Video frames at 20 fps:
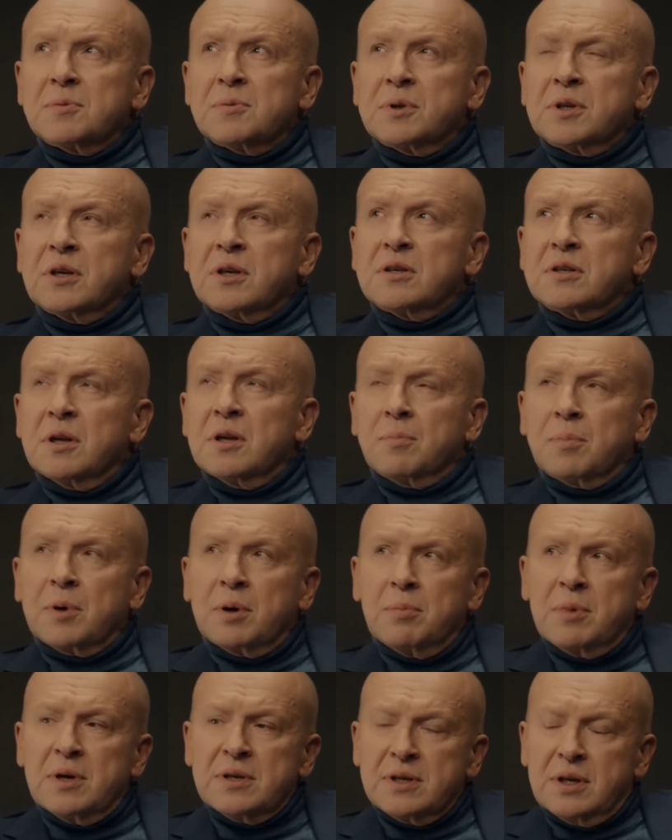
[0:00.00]
When I mention
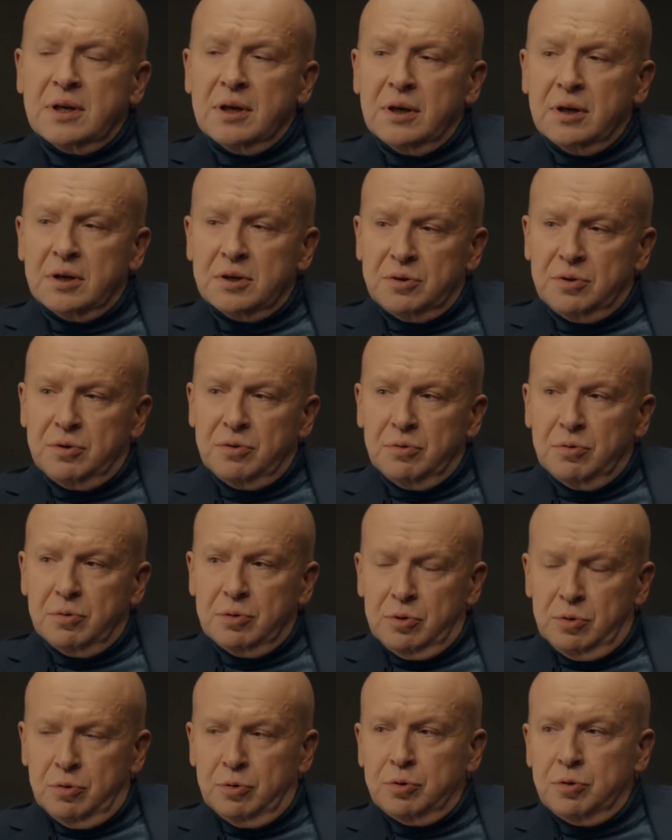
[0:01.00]
Musk, he's
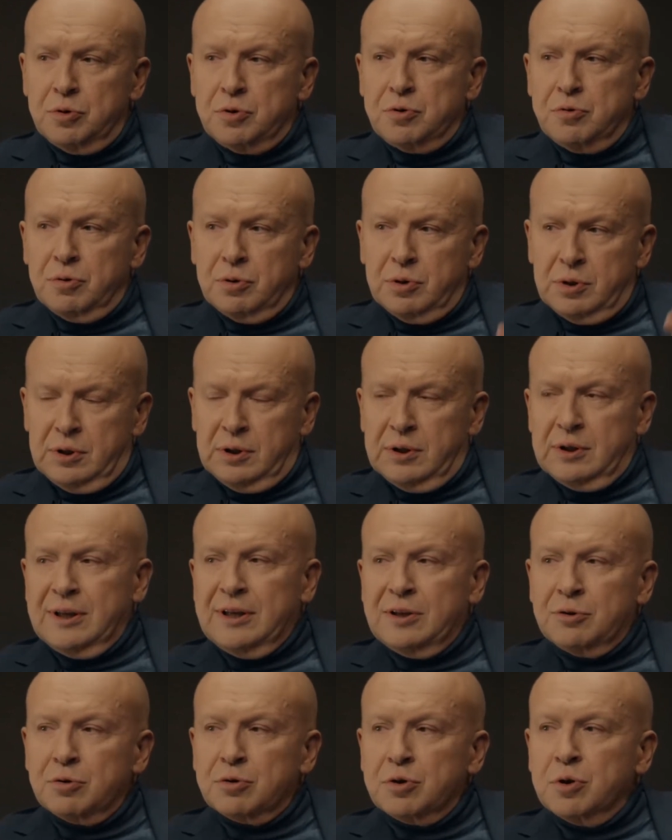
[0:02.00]
not exactly an
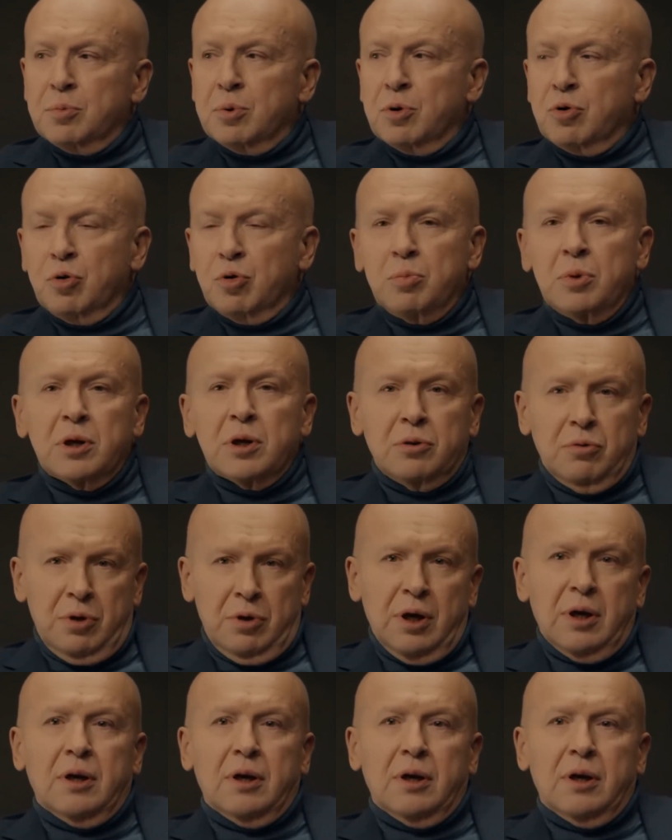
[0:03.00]
idol, but